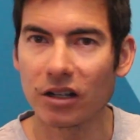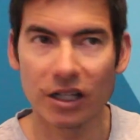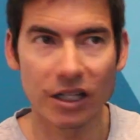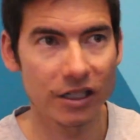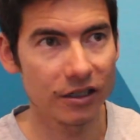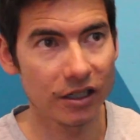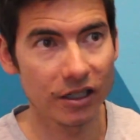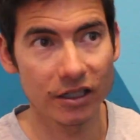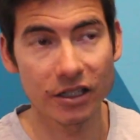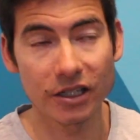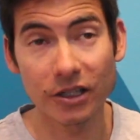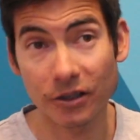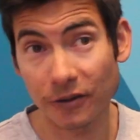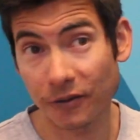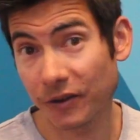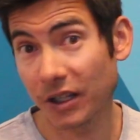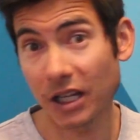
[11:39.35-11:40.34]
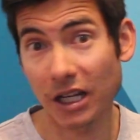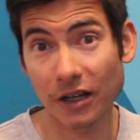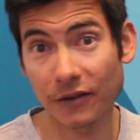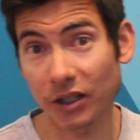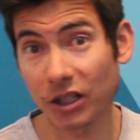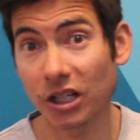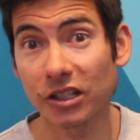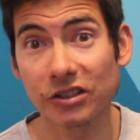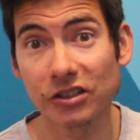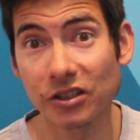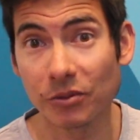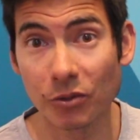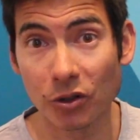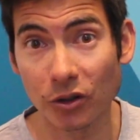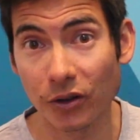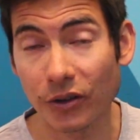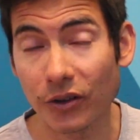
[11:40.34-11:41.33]
and, here if they have a
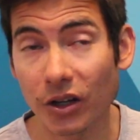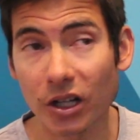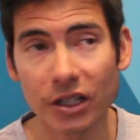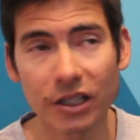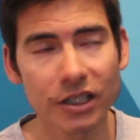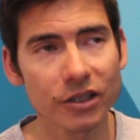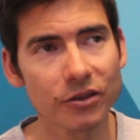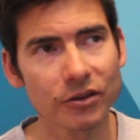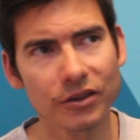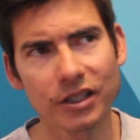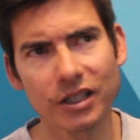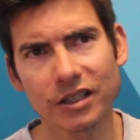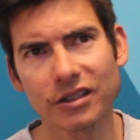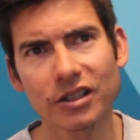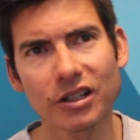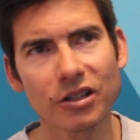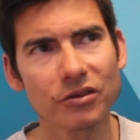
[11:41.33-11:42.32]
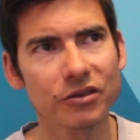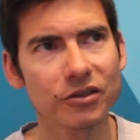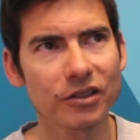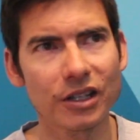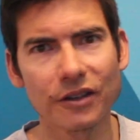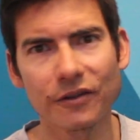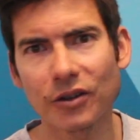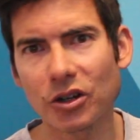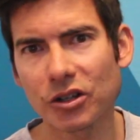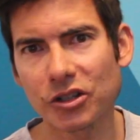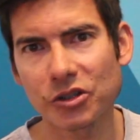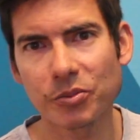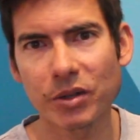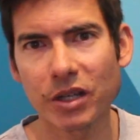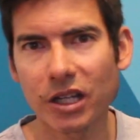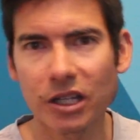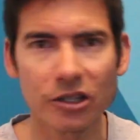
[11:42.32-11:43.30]
custom orthotic or they don't, or they have
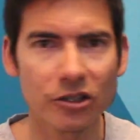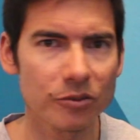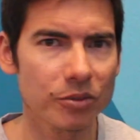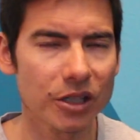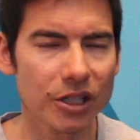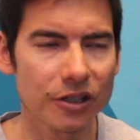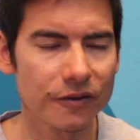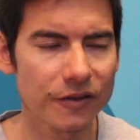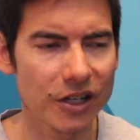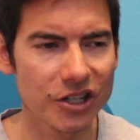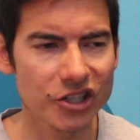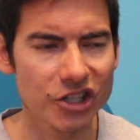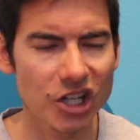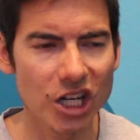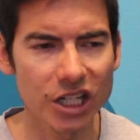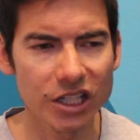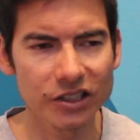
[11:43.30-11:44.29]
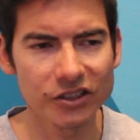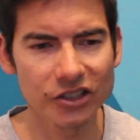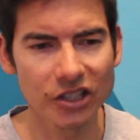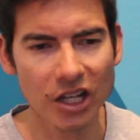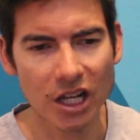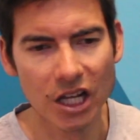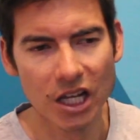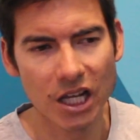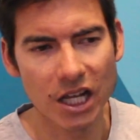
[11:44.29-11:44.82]
arch pain or plantar fasciitis,